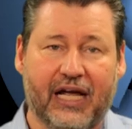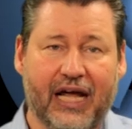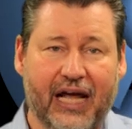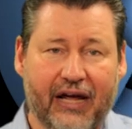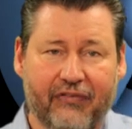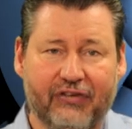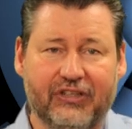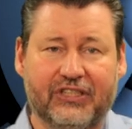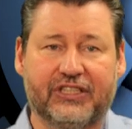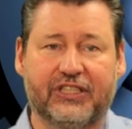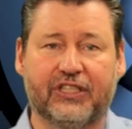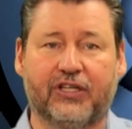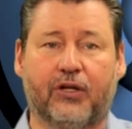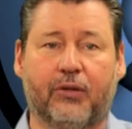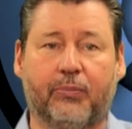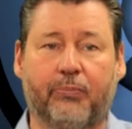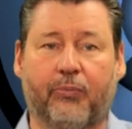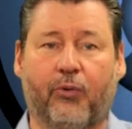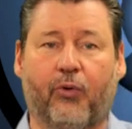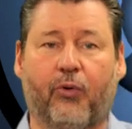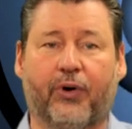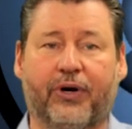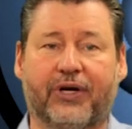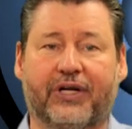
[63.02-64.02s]
Every single
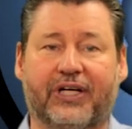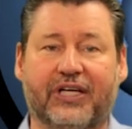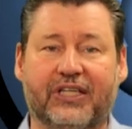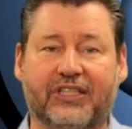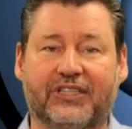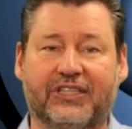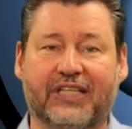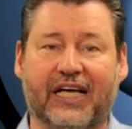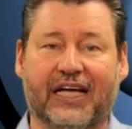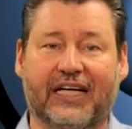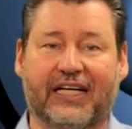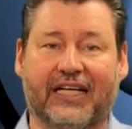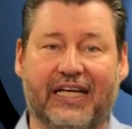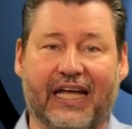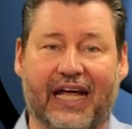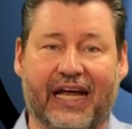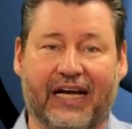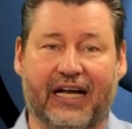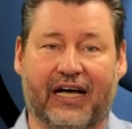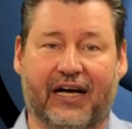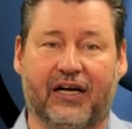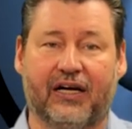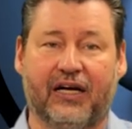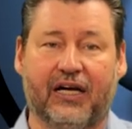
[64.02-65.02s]
port gets that
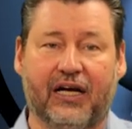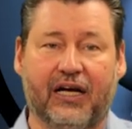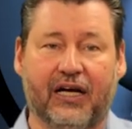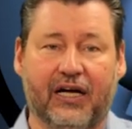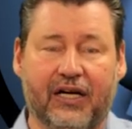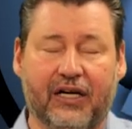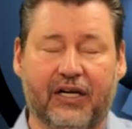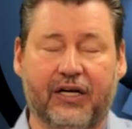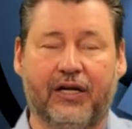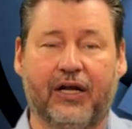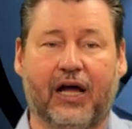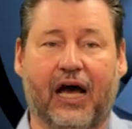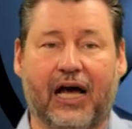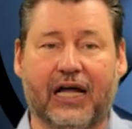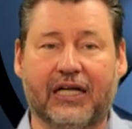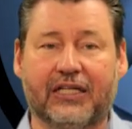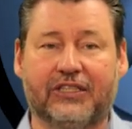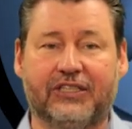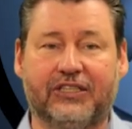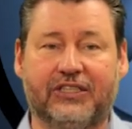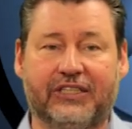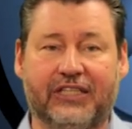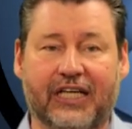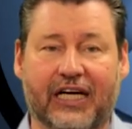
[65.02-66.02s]
data,
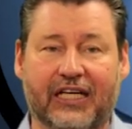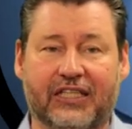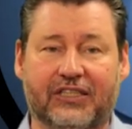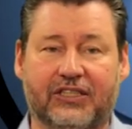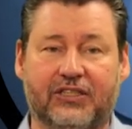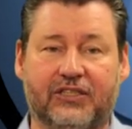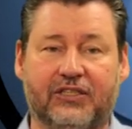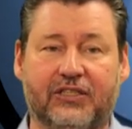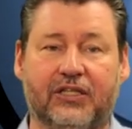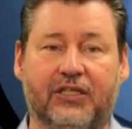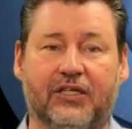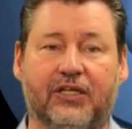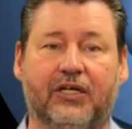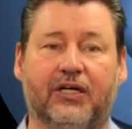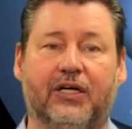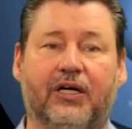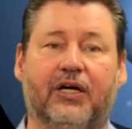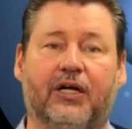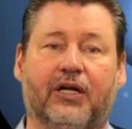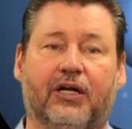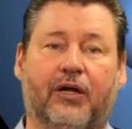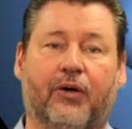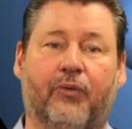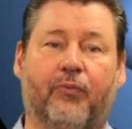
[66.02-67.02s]
not just
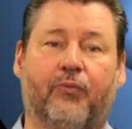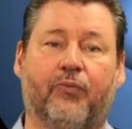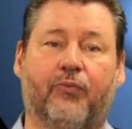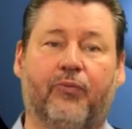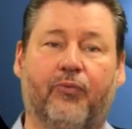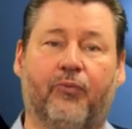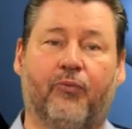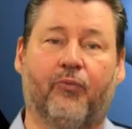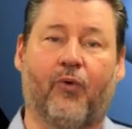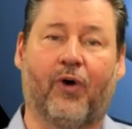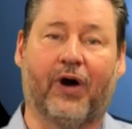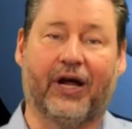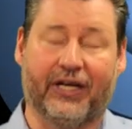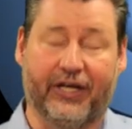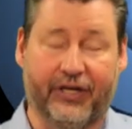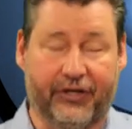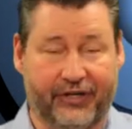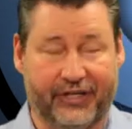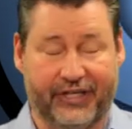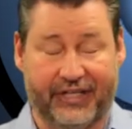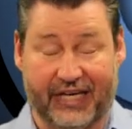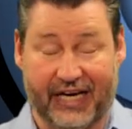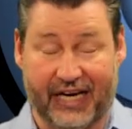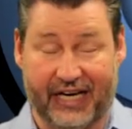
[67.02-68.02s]
the one
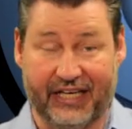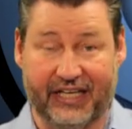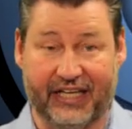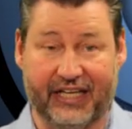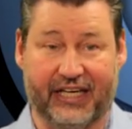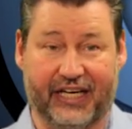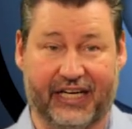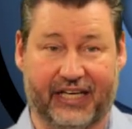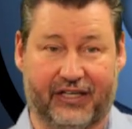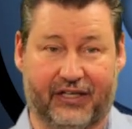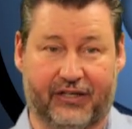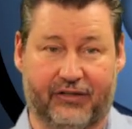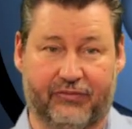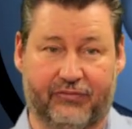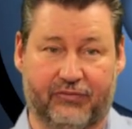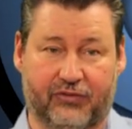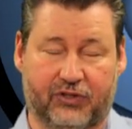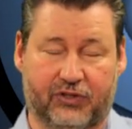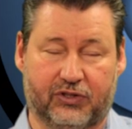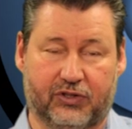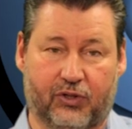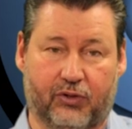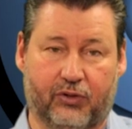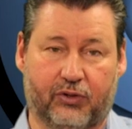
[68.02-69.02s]
you're intending it.
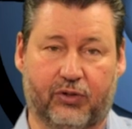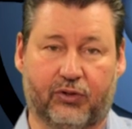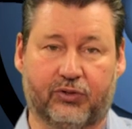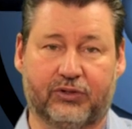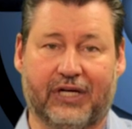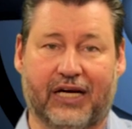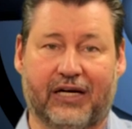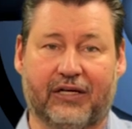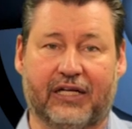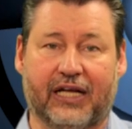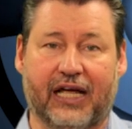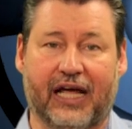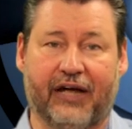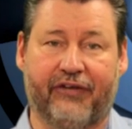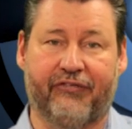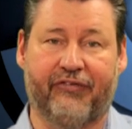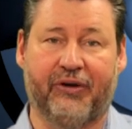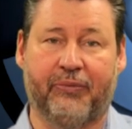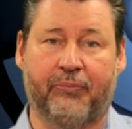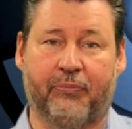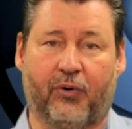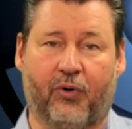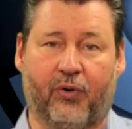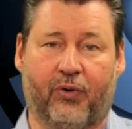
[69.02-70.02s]
So it goes out to
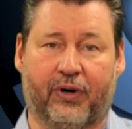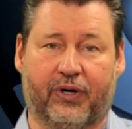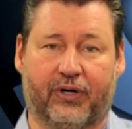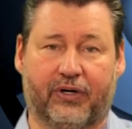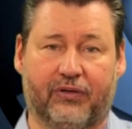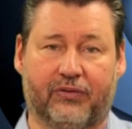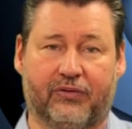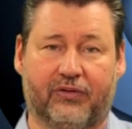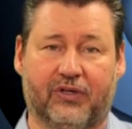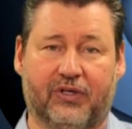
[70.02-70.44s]
every port.